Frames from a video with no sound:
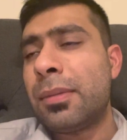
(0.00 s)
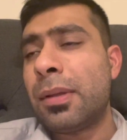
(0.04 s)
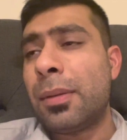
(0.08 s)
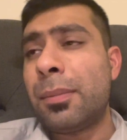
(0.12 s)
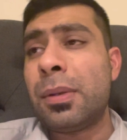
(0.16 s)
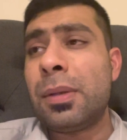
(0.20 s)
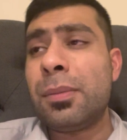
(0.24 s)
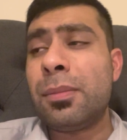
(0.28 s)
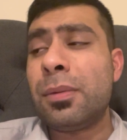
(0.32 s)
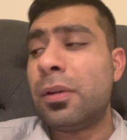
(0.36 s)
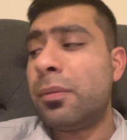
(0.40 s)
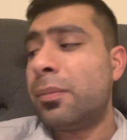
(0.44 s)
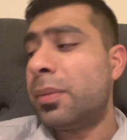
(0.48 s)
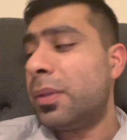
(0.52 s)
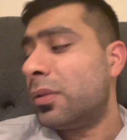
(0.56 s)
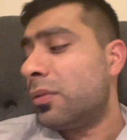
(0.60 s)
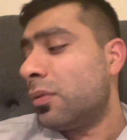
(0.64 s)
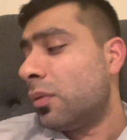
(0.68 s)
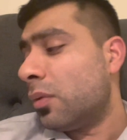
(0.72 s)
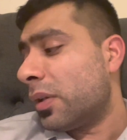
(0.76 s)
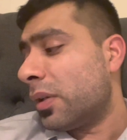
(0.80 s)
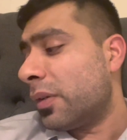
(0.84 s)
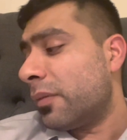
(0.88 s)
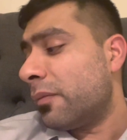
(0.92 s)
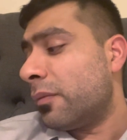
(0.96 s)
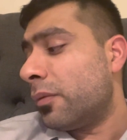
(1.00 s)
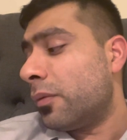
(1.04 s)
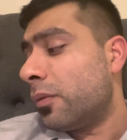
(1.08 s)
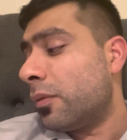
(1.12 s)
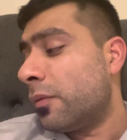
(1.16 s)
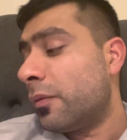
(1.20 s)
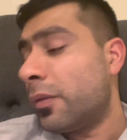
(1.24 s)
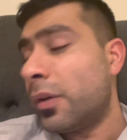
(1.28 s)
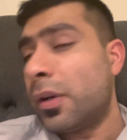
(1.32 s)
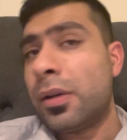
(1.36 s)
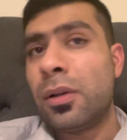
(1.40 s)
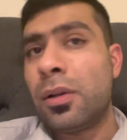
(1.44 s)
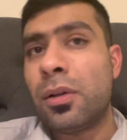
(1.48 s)
that people have been talking for a
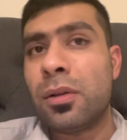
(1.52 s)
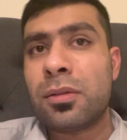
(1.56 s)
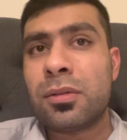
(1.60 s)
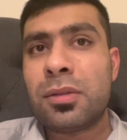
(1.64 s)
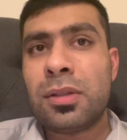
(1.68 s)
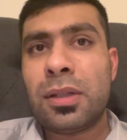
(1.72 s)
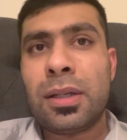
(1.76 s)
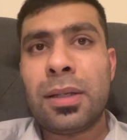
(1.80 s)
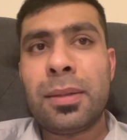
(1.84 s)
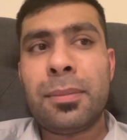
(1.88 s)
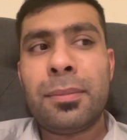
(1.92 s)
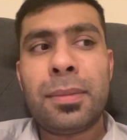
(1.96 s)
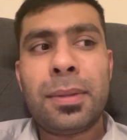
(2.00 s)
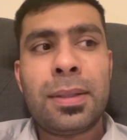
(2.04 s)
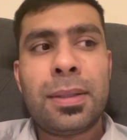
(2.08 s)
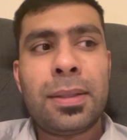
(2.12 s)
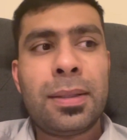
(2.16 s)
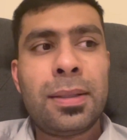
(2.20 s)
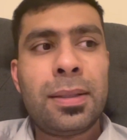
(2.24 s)
very long time.